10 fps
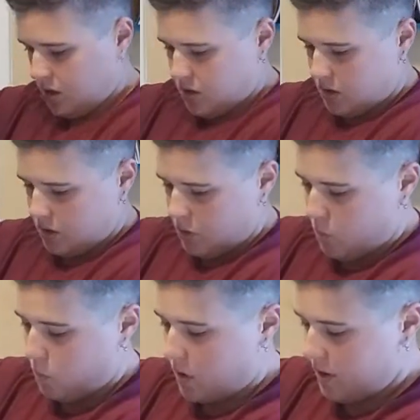
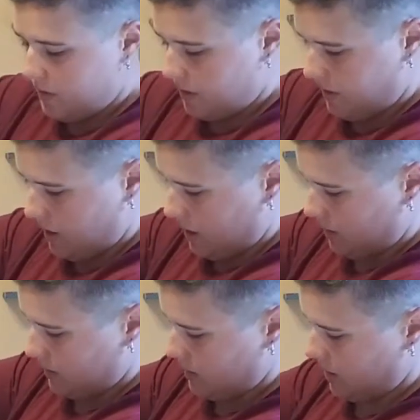So one of the
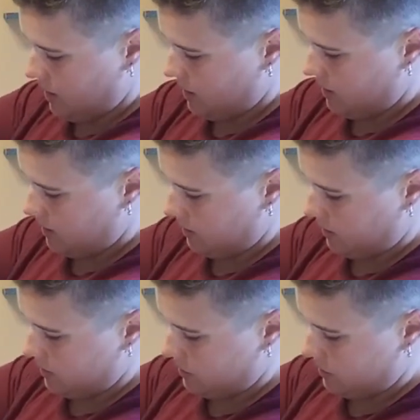things that is